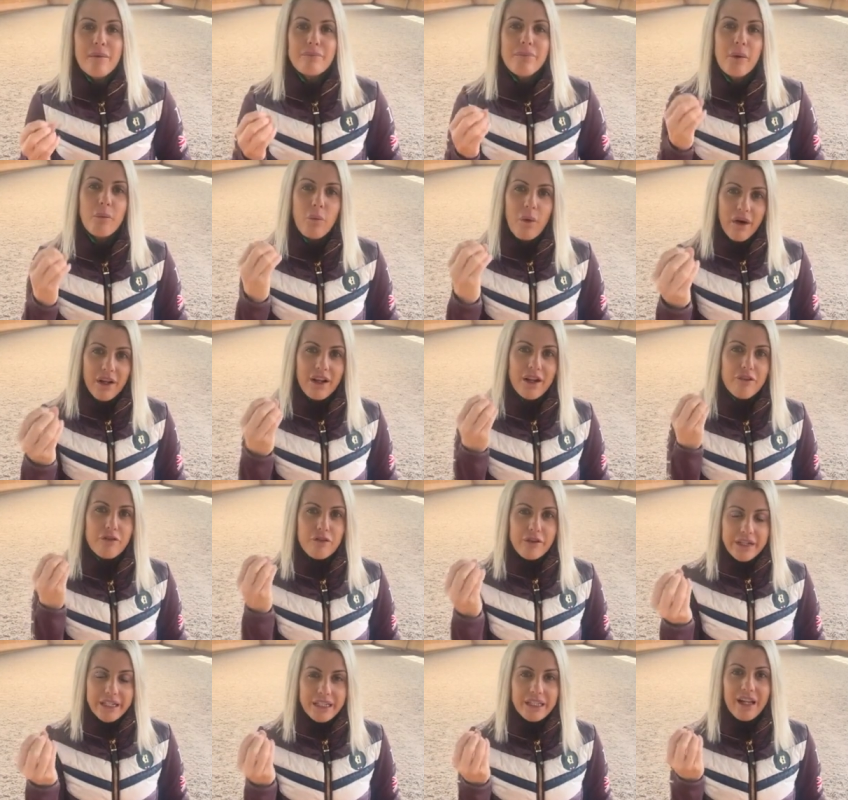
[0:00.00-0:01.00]
But what I
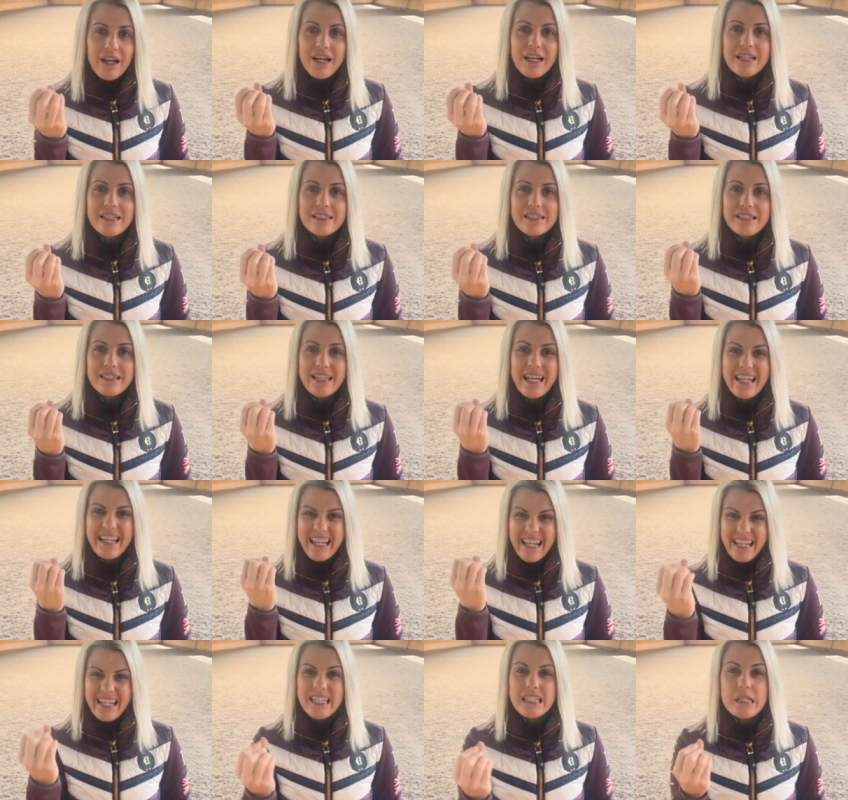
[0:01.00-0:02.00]
realised there
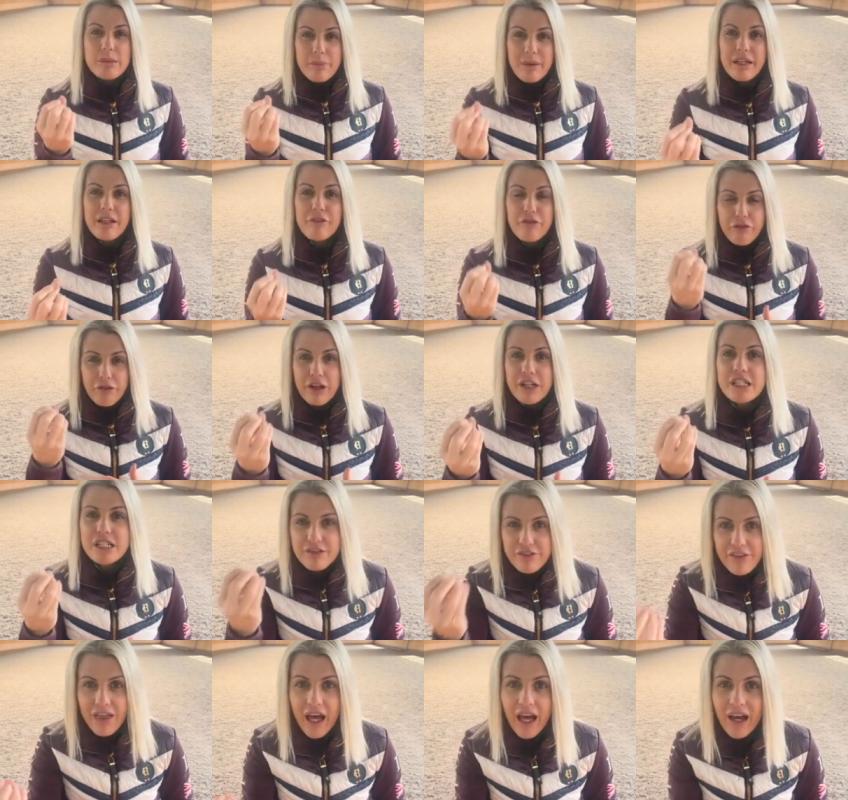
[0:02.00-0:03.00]
needed to be in front
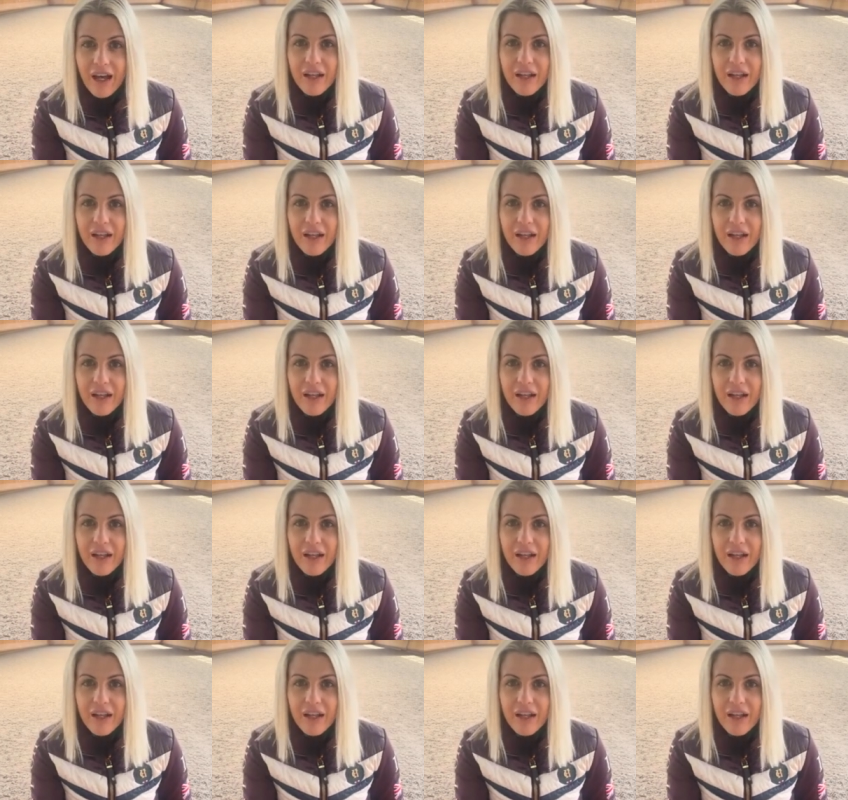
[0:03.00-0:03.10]
of that